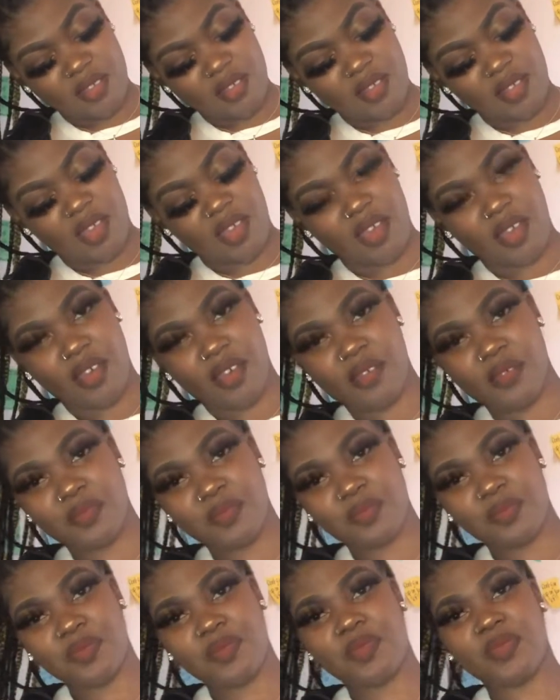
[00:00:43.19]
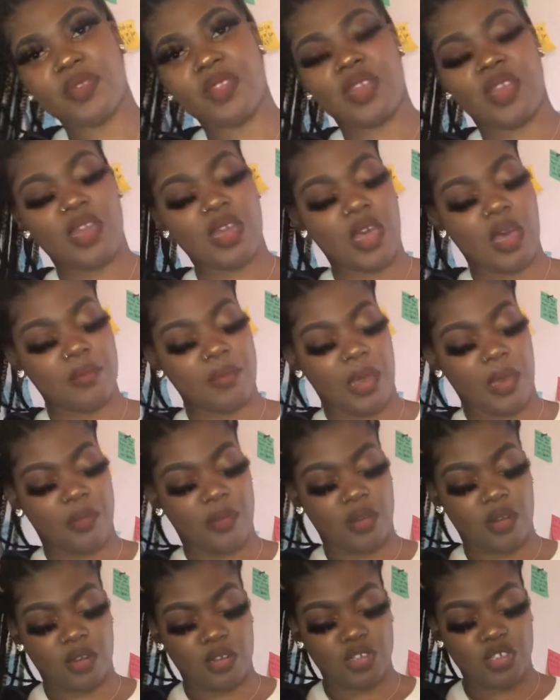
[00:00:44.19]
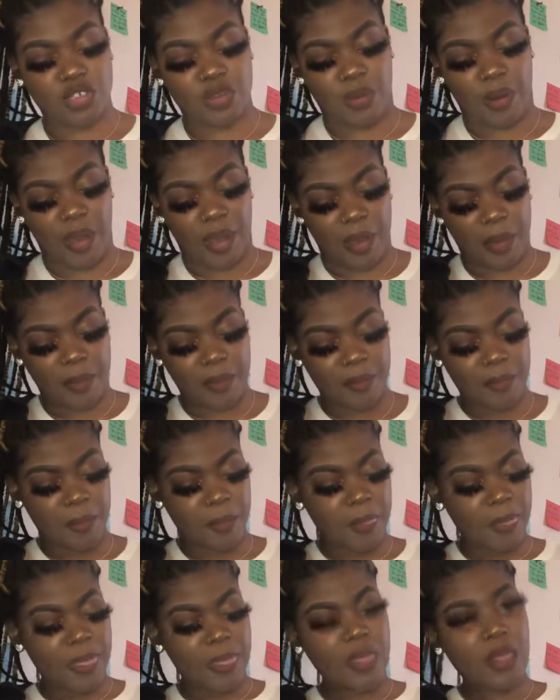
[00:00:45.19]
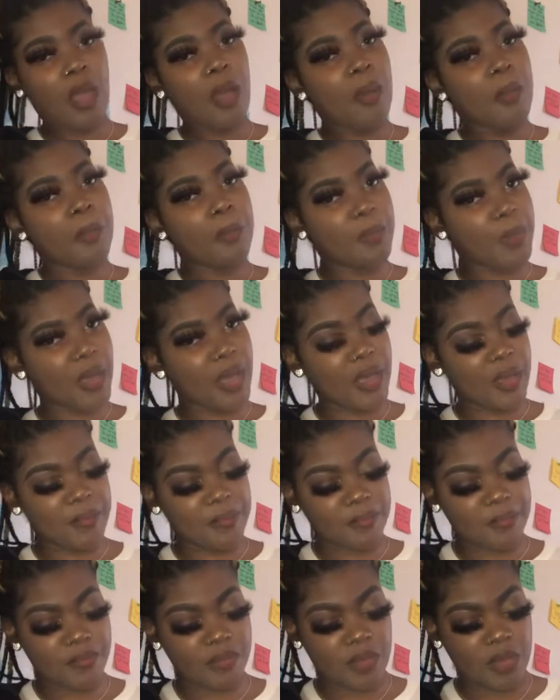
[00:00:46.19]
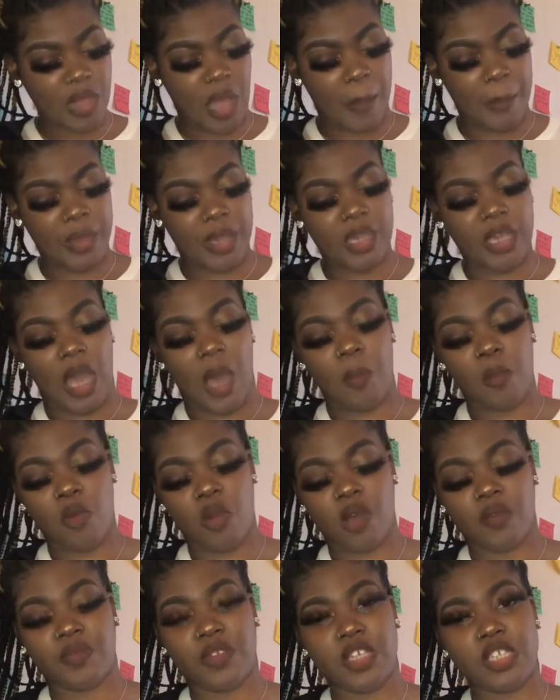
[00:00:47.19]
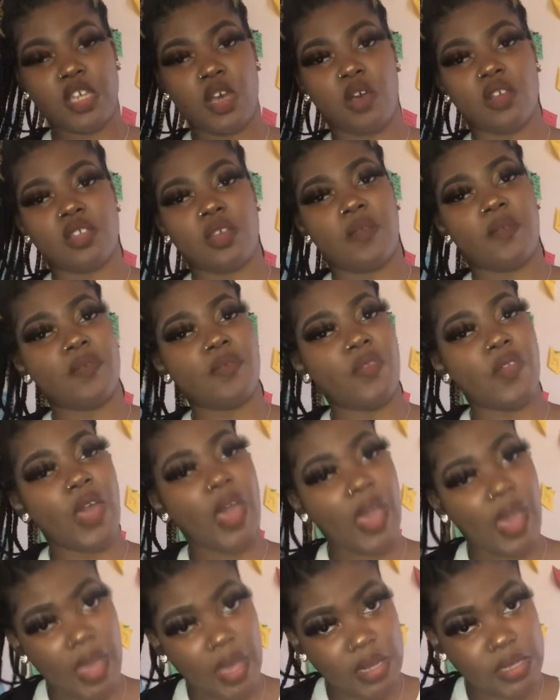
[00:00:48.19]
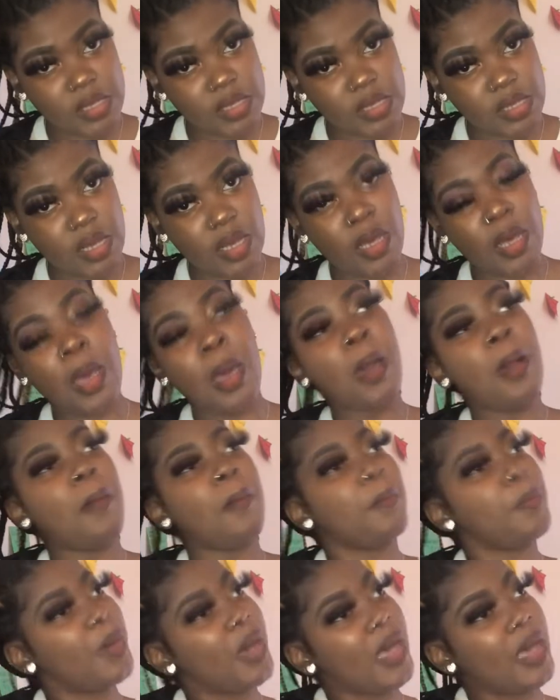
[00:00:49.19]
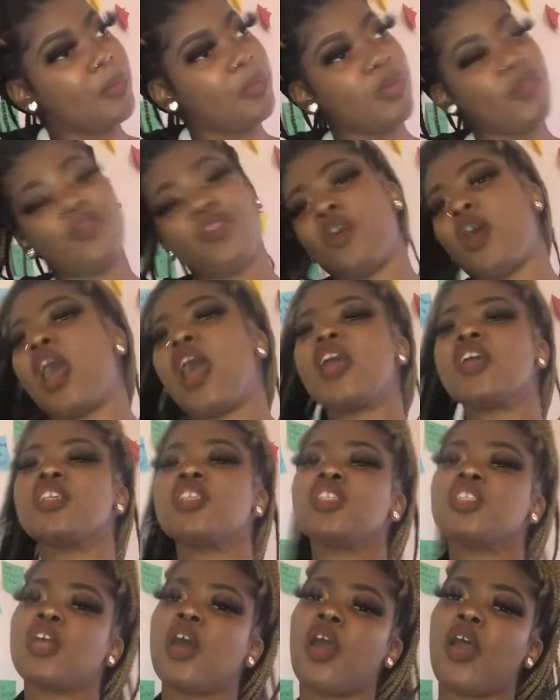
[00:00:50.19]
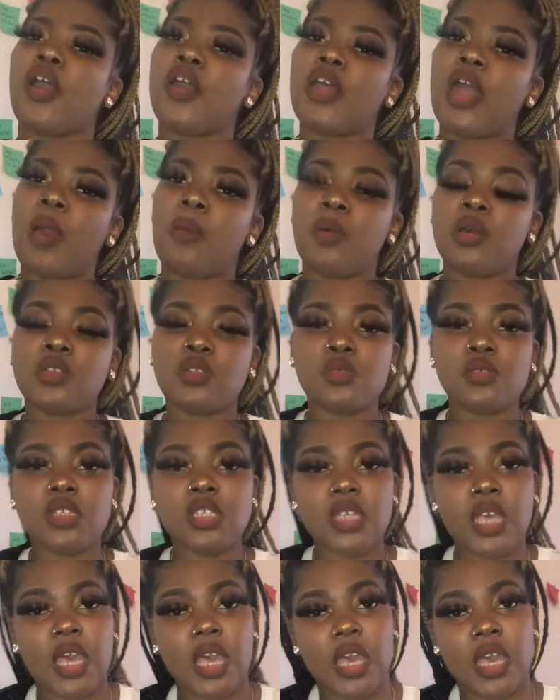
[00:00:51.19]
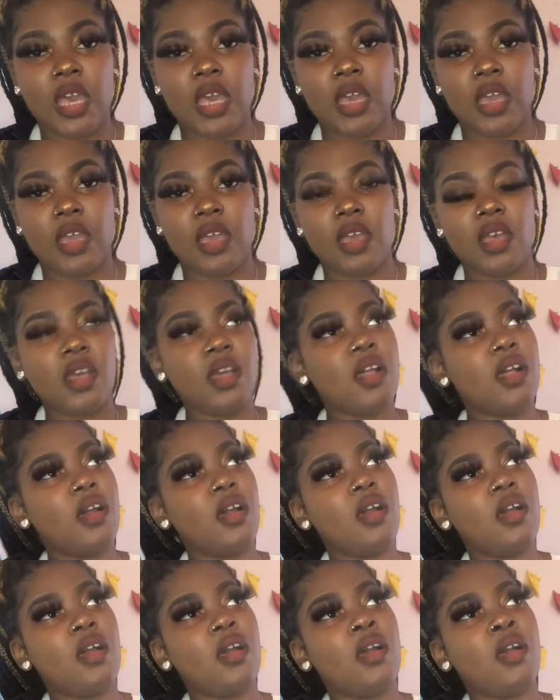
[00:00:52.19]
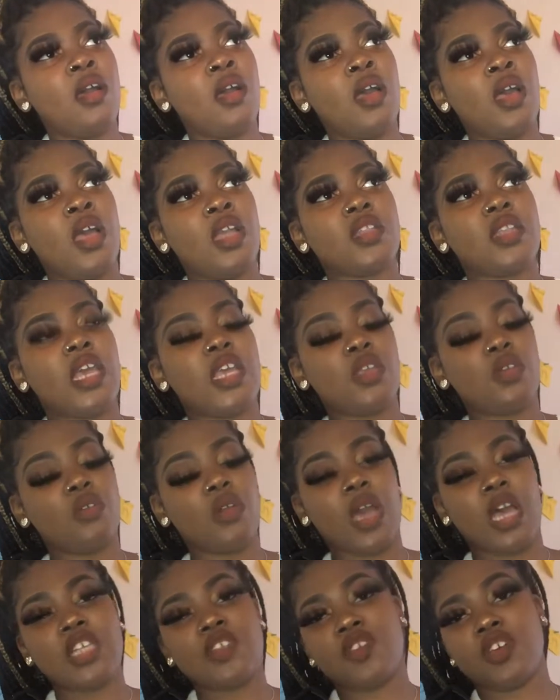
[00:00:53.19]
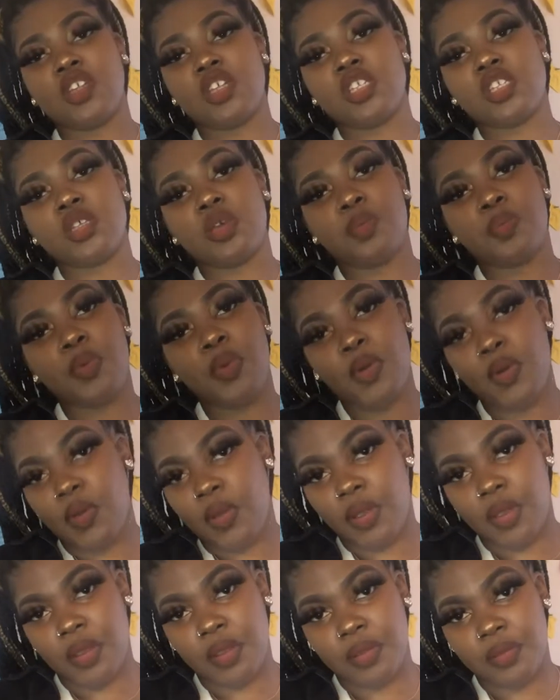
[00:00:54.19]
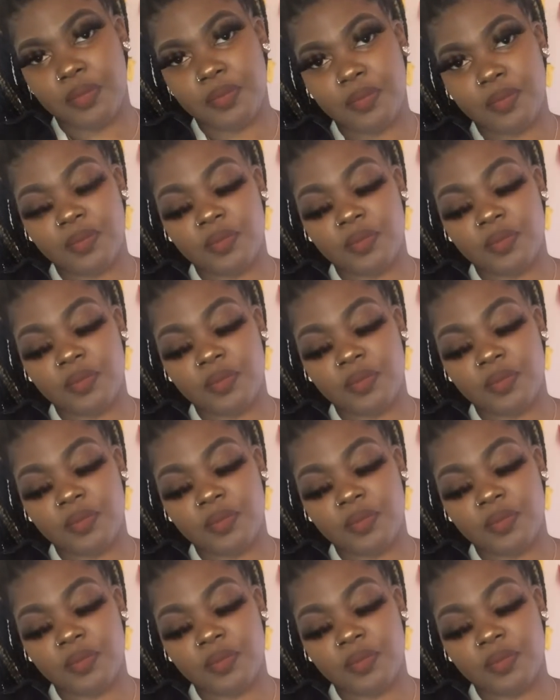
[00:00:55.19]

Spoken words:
Yeah, I think I might clean my scrap. But I'm gonna give y'all more of details of that. But before I start, I want to say thank you guys for the support.